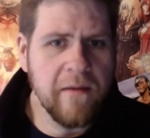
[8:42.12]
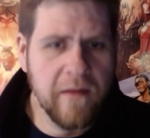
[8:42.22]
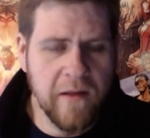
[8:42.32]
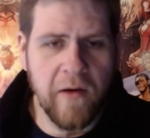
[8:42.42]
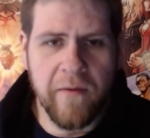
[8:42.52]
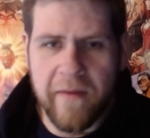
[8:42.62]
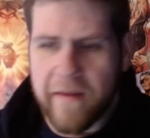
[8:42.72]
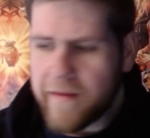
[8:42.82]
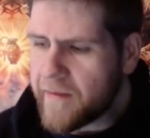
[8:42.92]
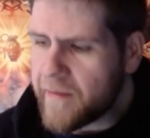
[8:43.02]
The
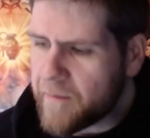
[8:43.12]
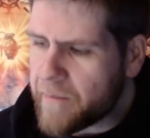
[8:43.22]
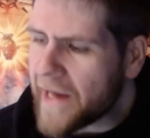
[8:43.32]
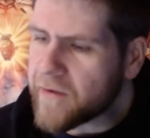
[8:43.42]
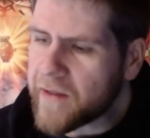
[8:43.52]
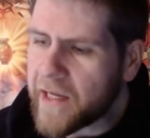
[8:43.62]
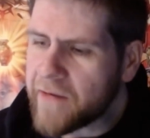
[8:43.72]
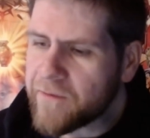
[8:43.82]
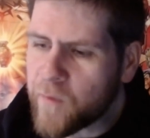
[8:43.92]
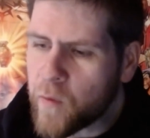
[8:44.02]
battery
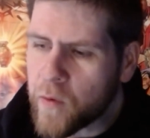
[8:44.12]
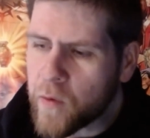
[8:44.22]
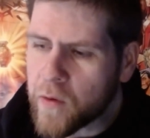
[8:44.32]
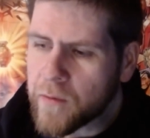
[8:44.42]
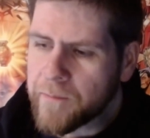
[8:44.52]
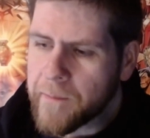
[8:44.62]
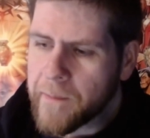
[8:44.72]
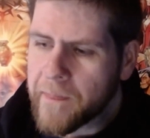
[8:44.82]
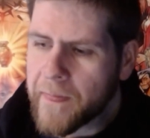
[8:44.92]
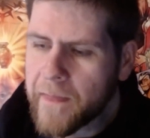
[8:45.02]
life for
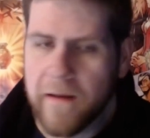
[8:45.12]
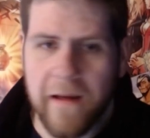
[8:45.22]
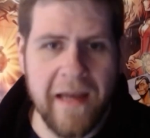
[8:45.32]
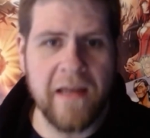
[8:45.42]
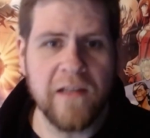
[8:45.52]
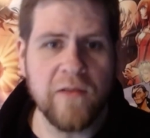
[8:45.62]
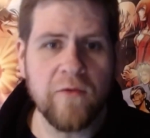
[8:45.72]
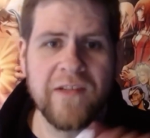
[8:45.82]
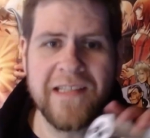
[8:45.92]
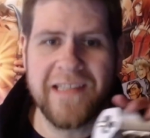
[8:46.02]
a
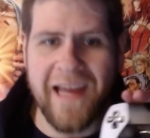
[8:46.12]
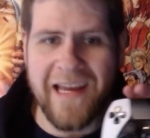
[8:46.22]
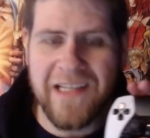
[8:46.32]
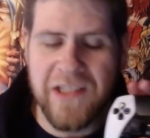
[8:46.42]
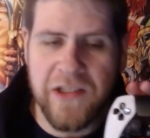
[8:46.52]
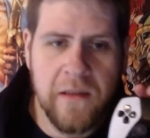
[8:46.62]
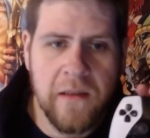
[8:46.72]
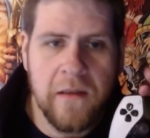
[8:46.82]
DualSense Edge,